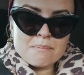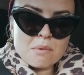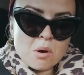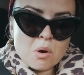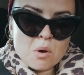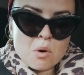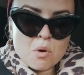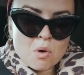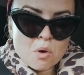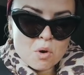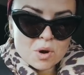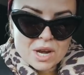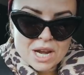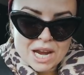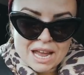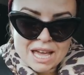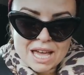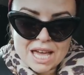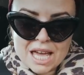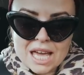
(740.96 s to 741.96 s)

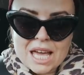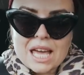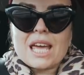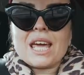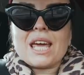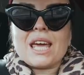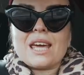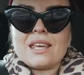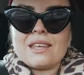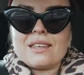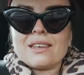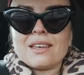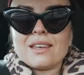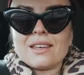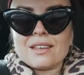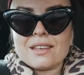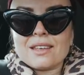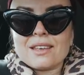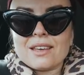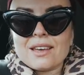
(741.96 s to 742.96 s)
Morning.
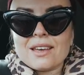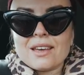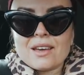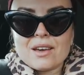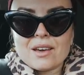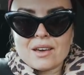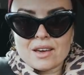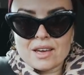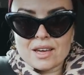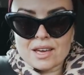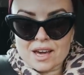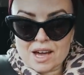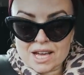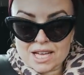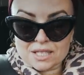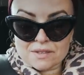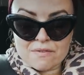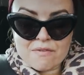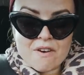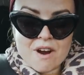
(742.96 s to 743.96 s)

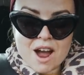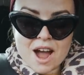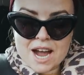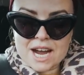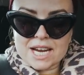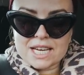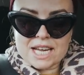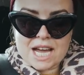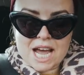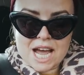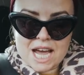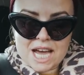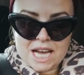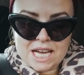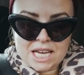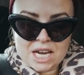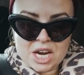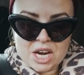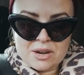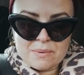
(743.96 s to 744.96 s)
It's
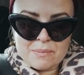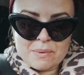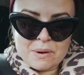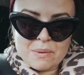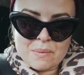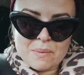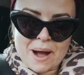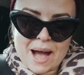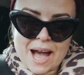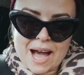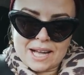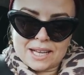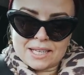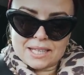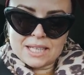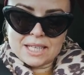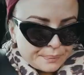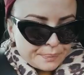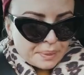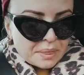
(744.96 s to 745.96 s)
Friday. Hope we're
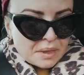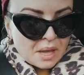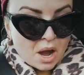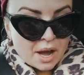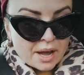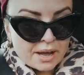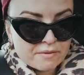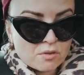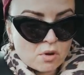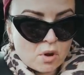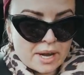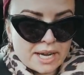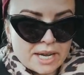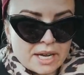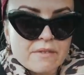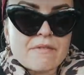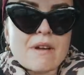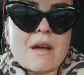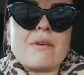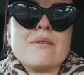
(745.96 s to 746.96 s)
well. I have got in
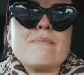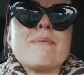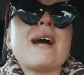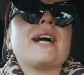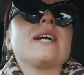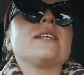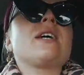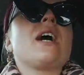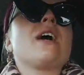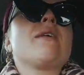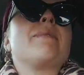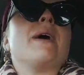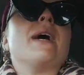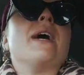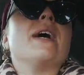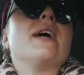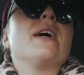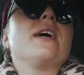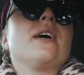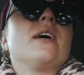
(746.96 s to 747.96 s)
a very bad
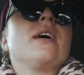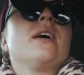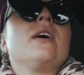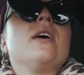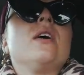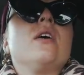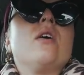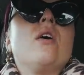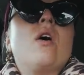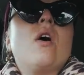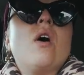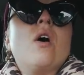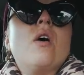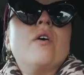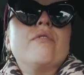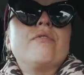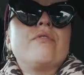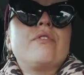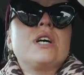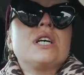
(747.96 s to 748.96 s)
habit
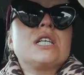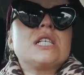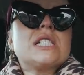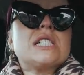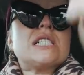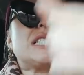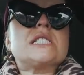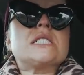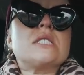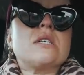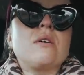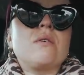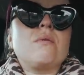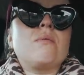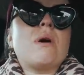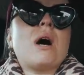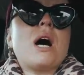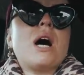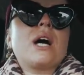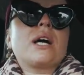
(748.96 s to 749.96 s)
of
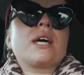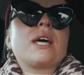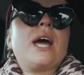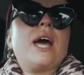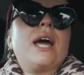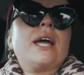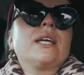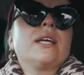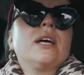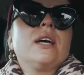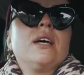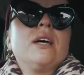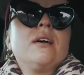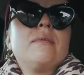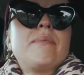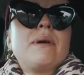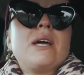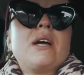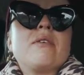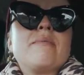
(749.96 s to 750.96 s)
working,
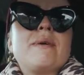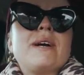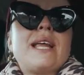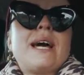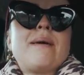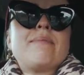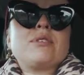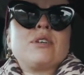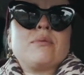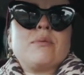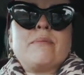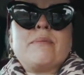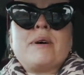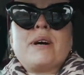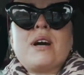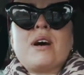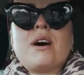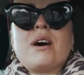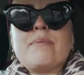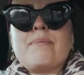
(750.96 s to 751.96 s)
being on my laptop and
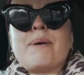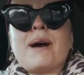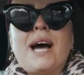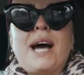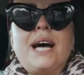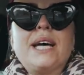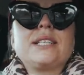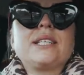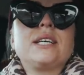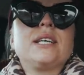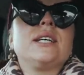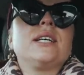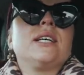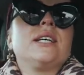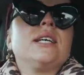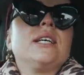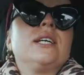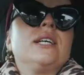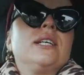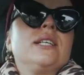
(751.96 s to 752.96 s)
my iPad
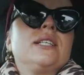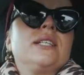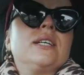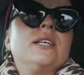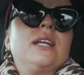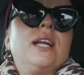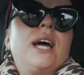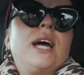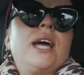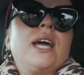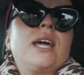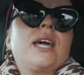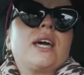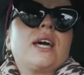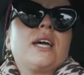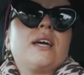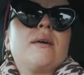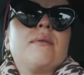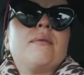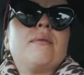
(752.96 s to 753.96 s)
till like
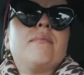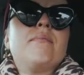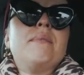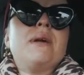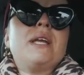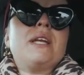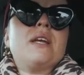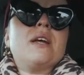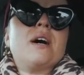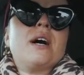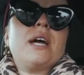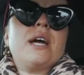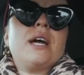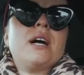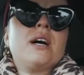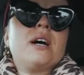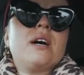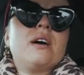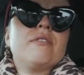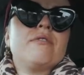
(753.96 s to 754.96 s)
midnight,
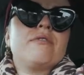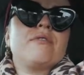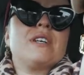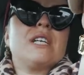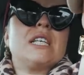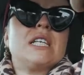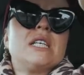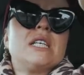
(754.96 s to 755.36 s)
half